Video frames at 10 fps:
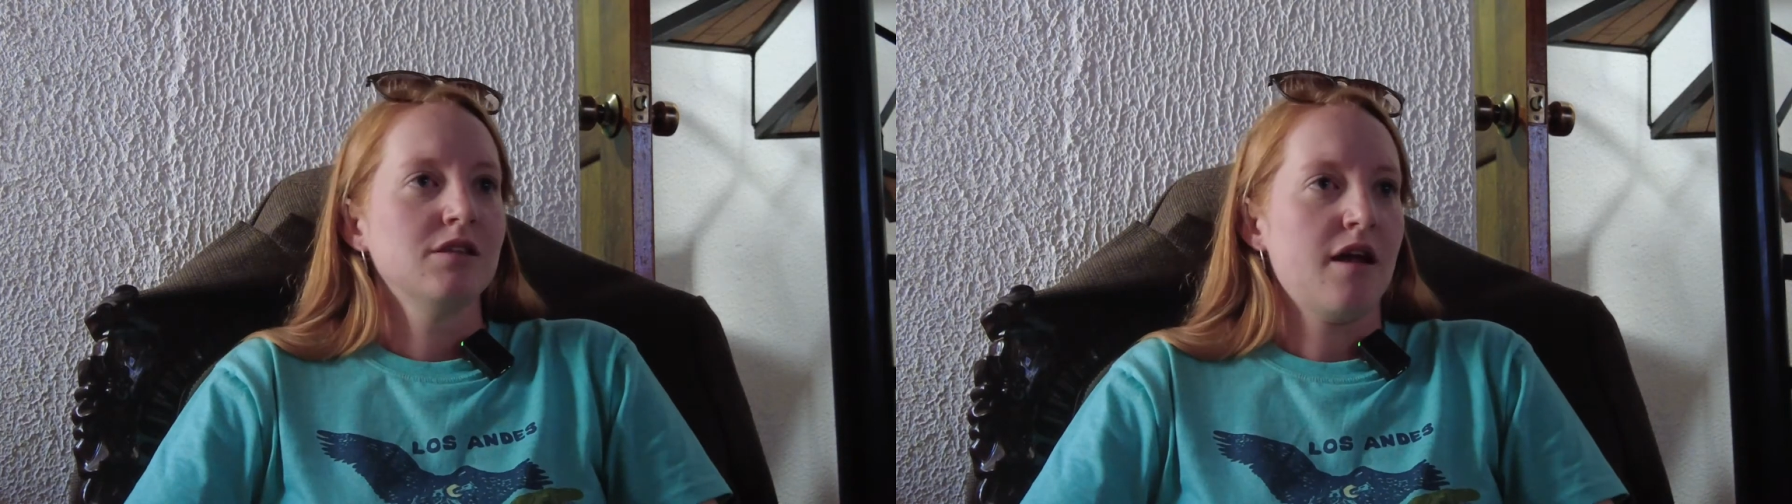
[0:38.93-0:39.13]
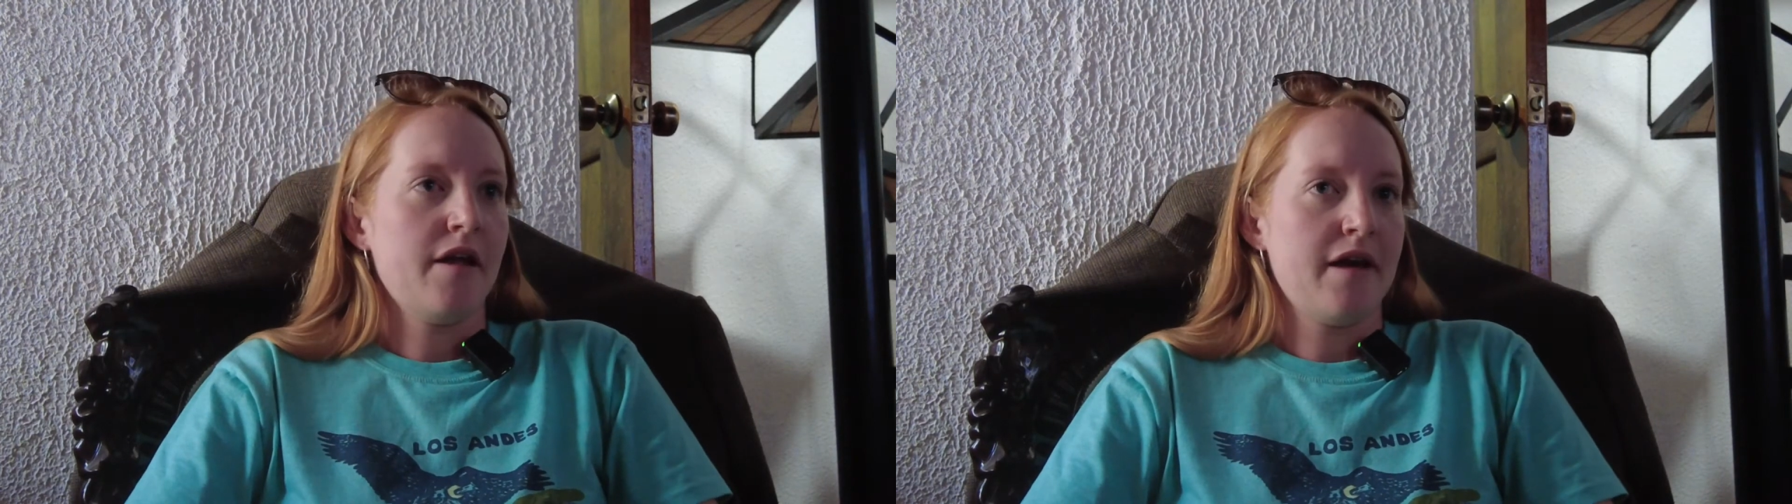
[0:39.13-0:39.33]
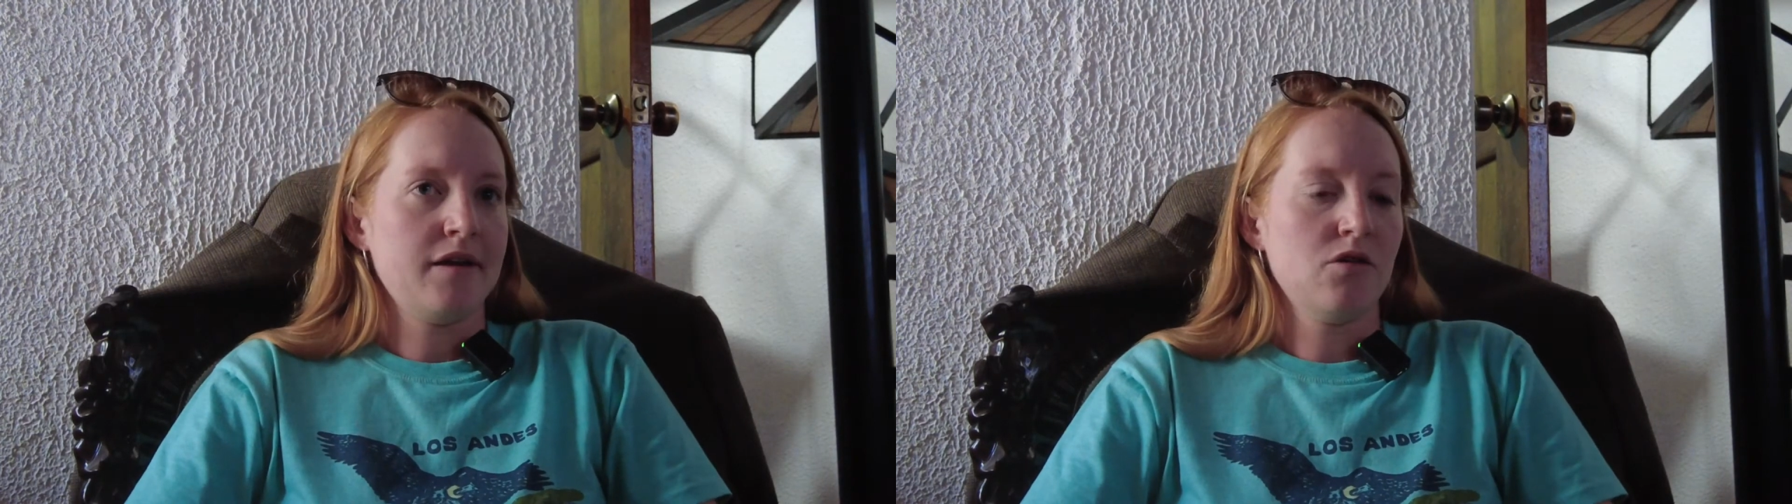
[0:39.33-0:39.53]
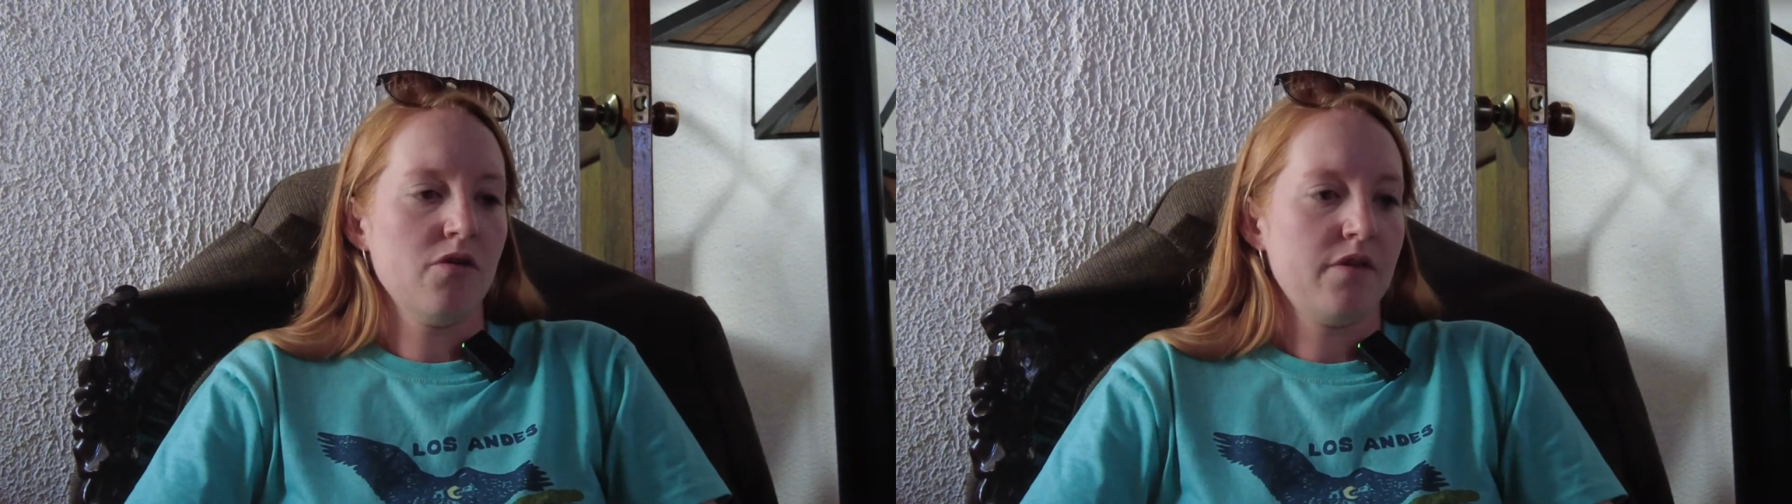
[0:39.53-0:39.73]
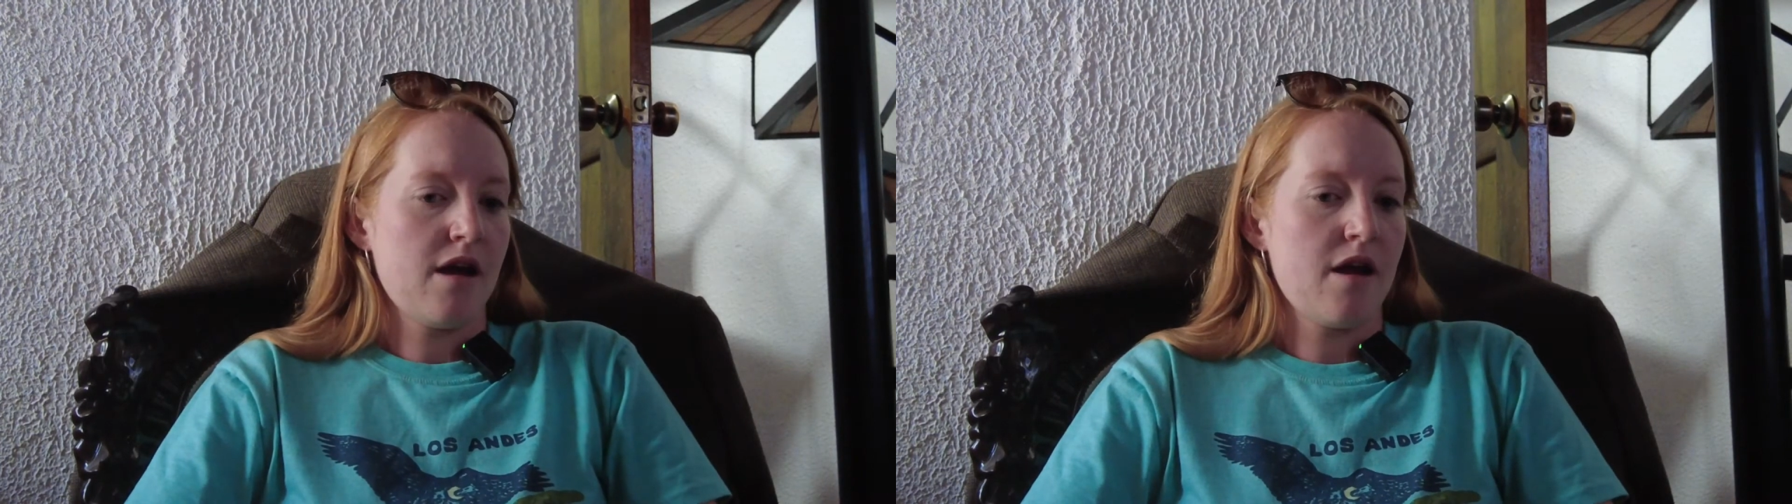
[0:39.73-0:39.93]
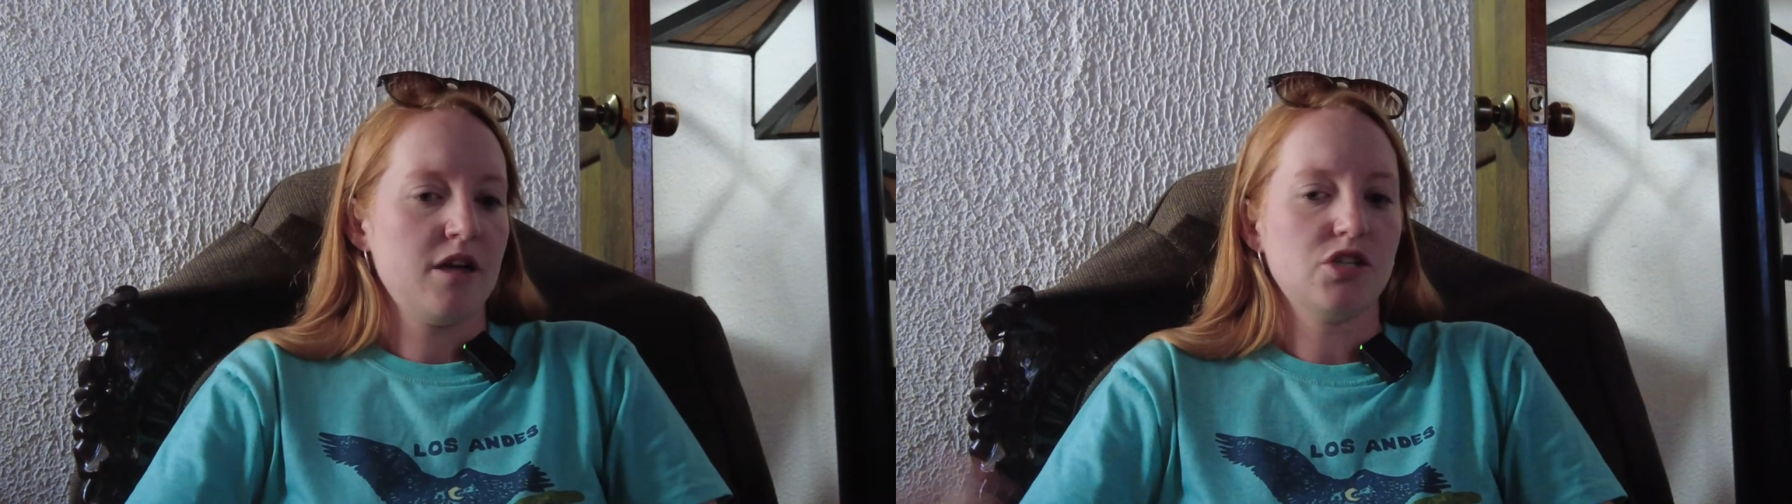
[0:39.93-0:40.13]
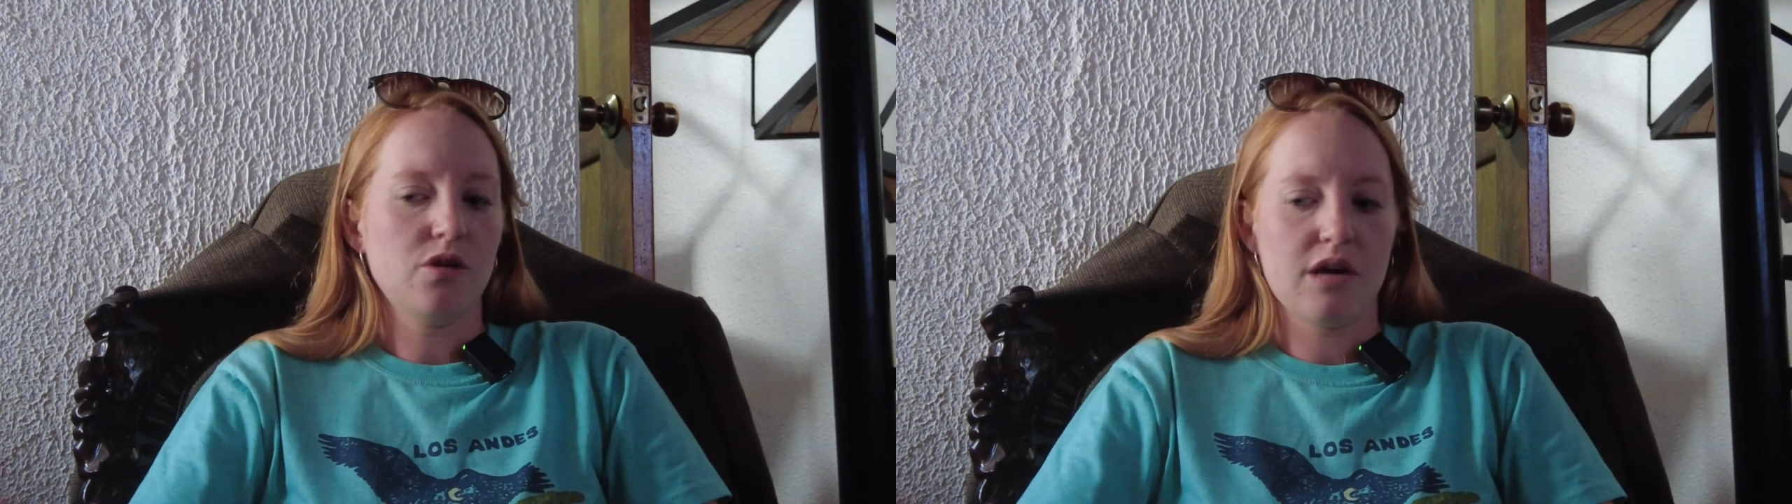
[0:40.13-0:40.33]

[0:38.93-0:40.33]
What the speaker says: And I go over there, I show the